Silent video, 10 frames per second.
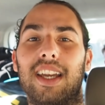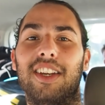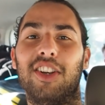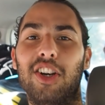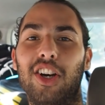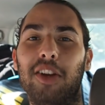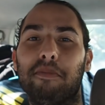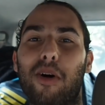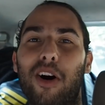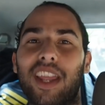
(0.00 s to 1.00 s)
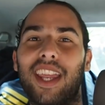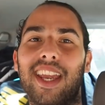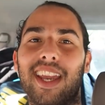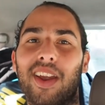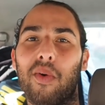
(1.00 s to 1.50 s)
Good
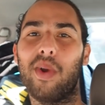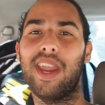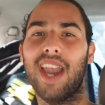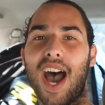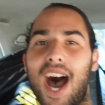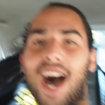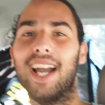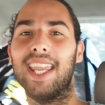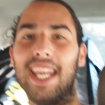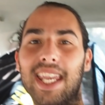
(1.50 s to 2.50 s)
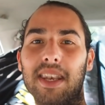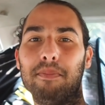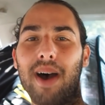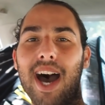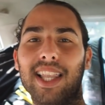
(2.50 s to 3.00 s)
morning! We are
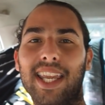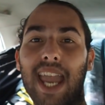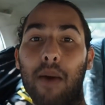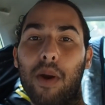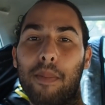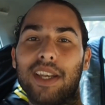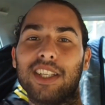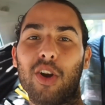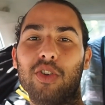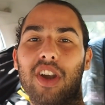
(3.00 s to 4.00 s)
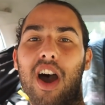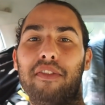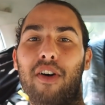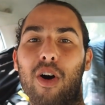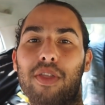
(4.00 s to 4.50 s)
in Bali and we're about to go
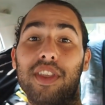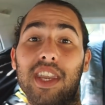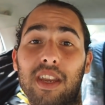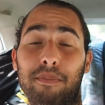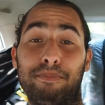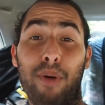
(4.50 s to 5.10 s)
dive on the